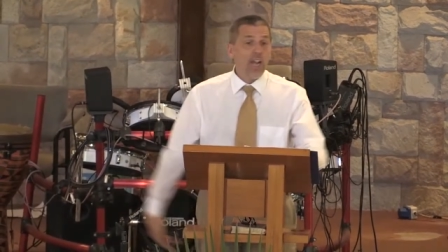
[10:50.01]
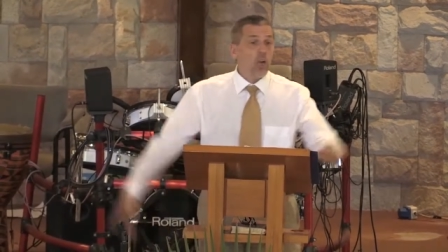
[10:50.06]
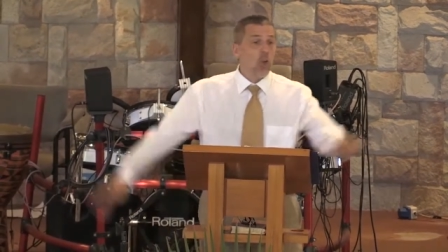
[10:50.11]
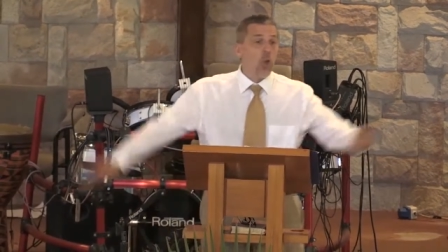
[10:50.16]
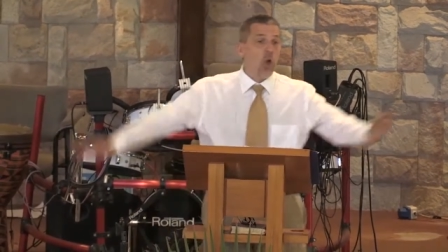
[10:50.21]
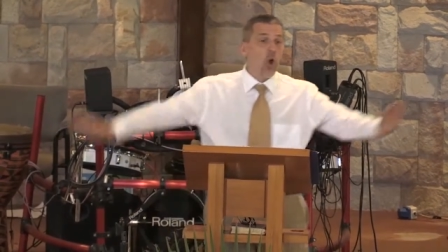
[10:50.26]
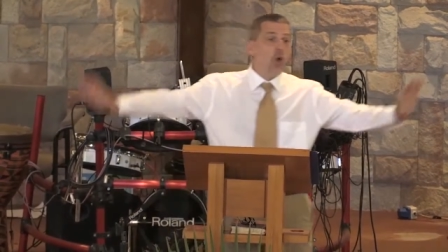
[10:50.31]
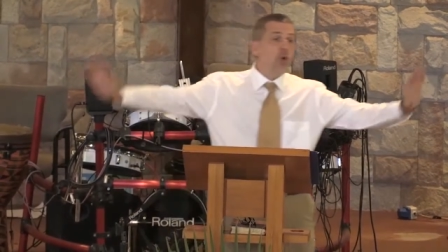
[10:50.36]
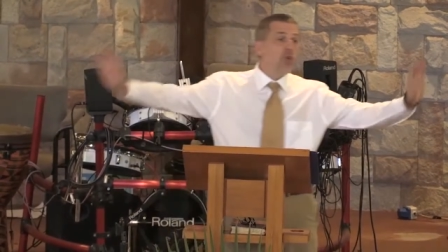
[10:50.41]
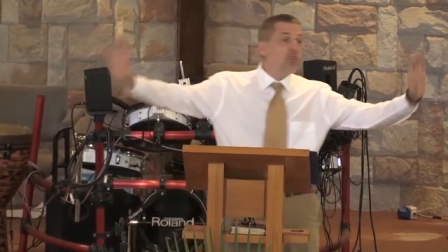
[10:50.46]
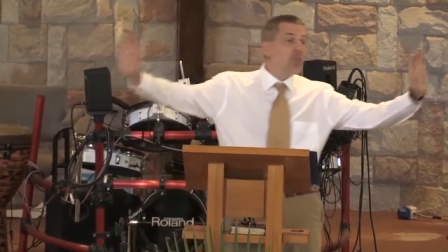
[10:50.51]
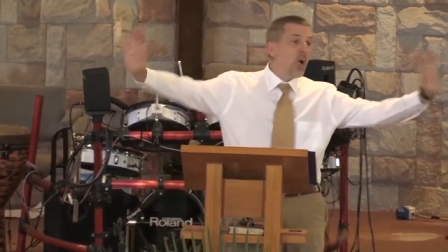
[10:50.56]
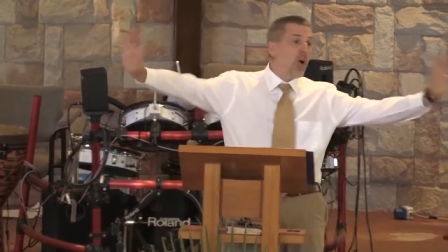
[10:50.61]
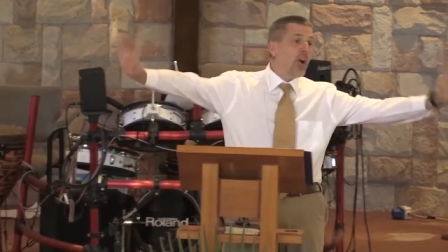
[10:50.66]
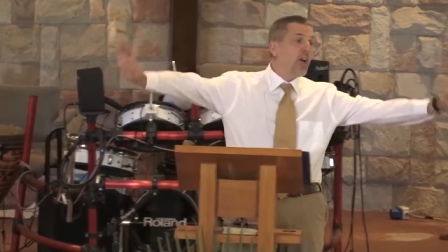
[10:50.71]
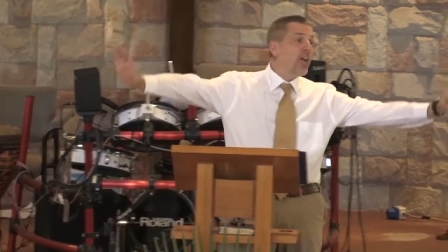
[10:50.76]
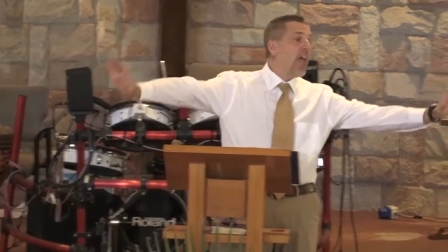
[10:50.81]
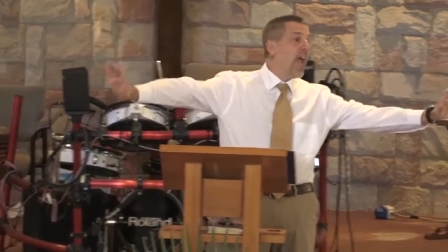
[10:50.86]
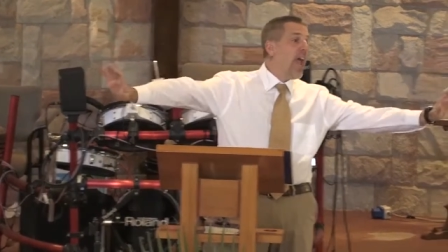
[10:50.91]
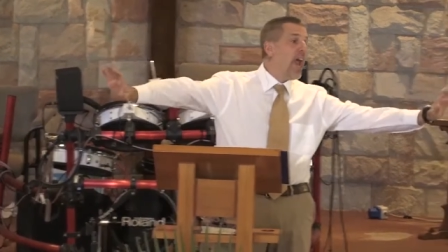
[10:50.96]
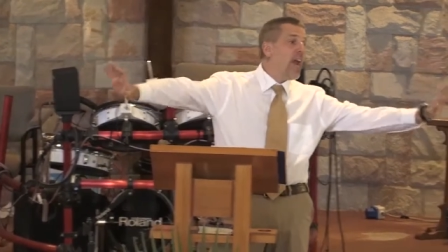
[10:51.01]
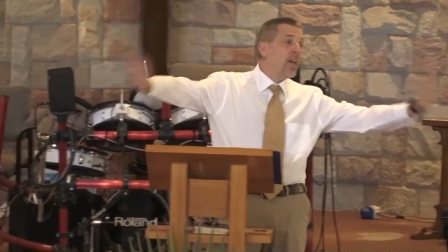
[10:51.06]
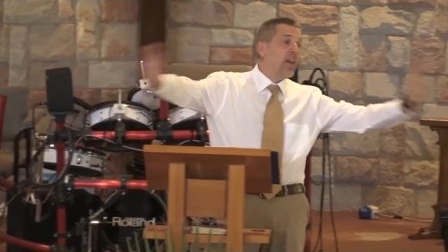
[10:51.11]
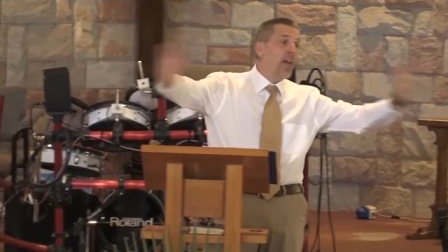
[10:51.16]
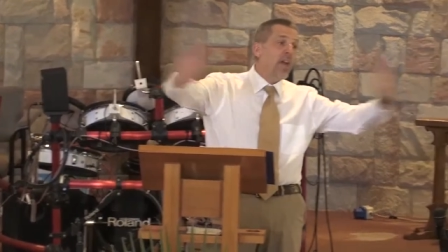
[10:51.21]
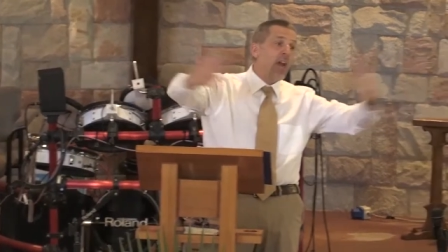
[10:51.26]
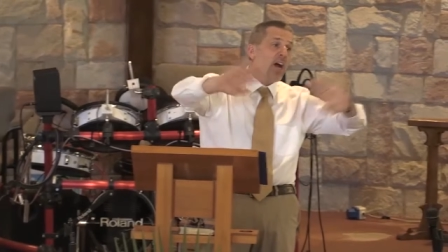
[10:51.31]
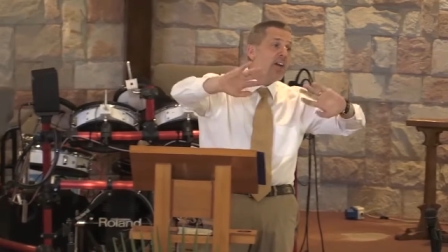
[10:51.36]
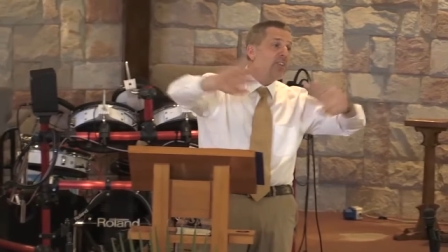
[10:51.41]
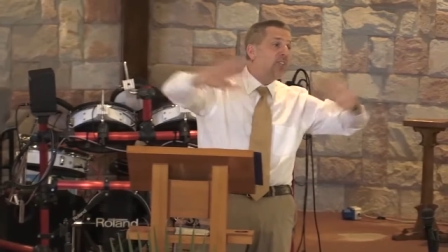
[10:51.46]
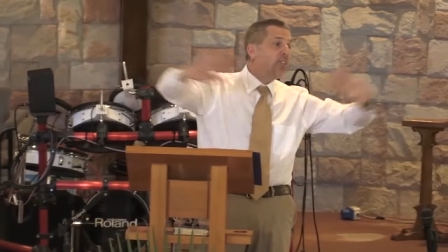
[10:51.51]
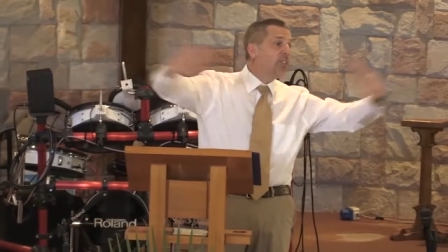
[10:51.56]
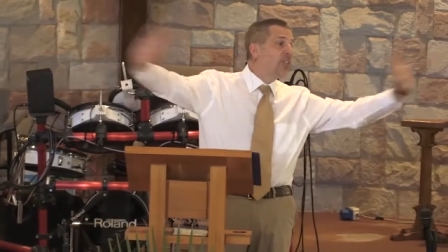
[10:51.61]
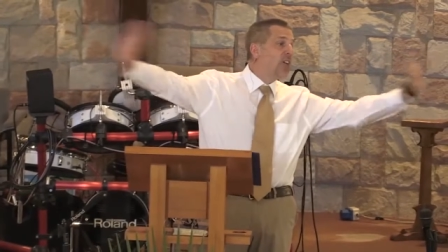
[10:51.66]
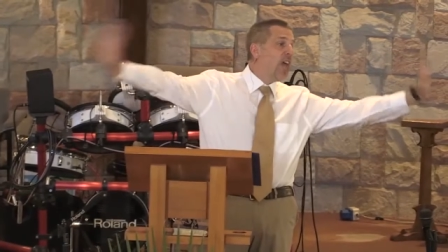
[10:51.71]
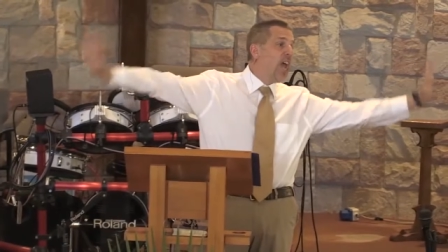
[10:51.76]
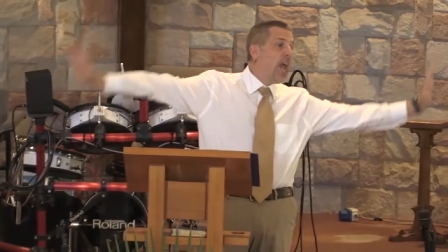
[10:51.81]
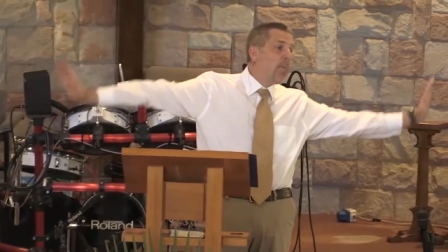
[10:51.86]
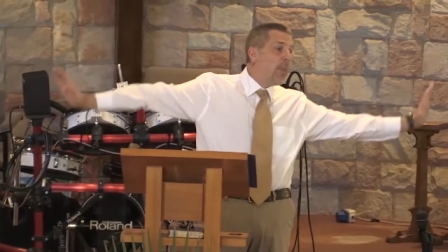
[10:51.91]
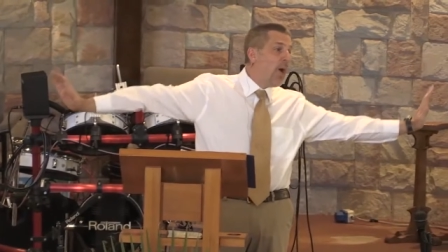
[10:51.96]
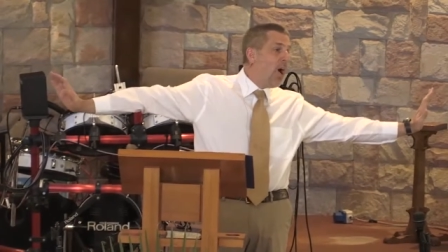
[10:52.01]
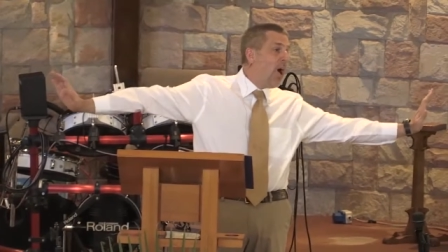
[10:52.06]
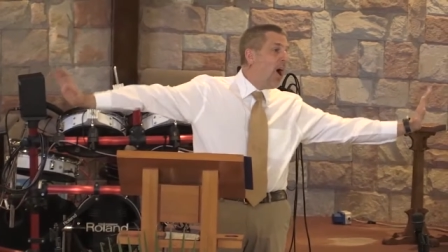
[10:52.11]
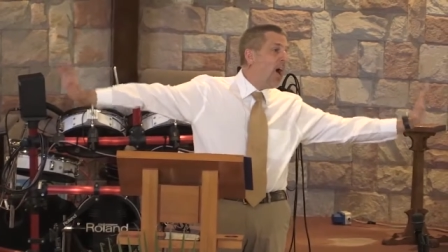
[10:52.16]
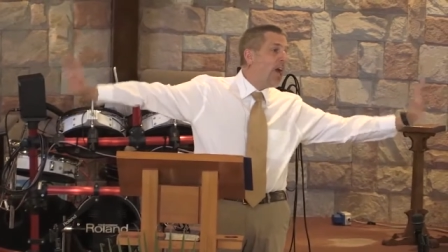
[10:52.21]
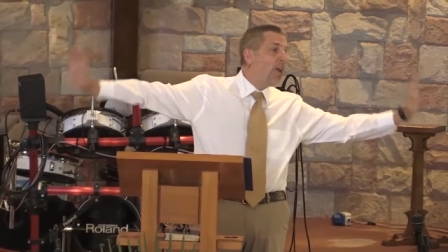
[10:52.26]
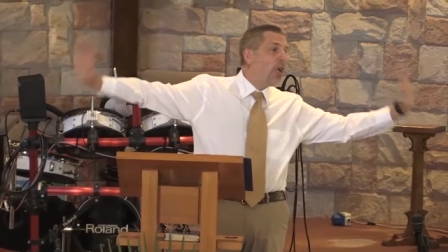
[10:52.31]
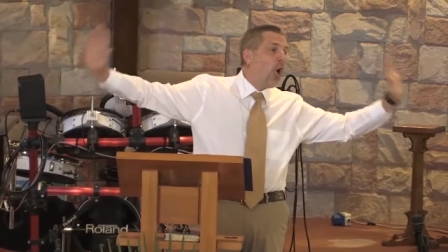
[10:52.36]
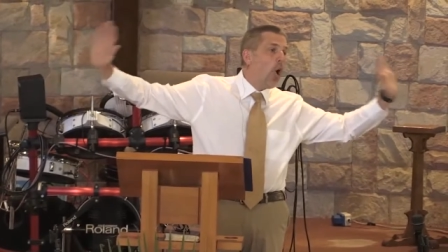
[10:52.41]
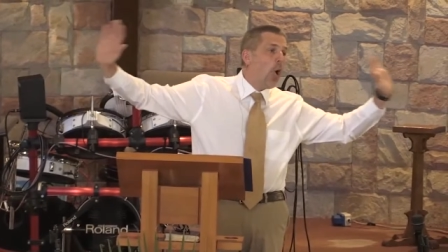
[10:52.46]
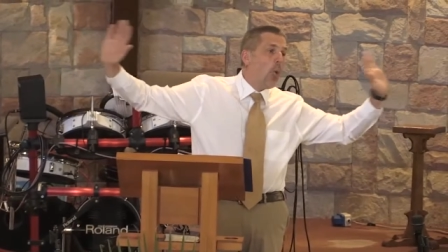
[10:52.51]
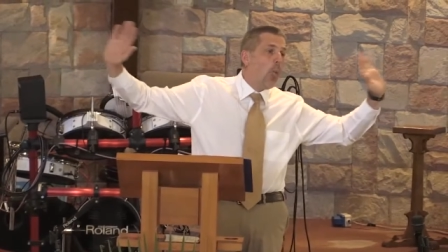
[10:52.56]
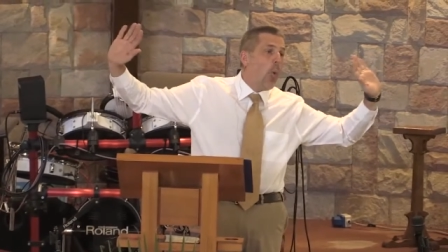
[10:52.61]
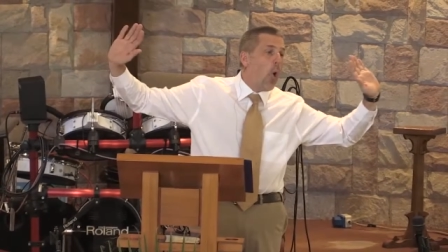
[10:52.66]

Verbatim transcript: close our gate and I stay behind our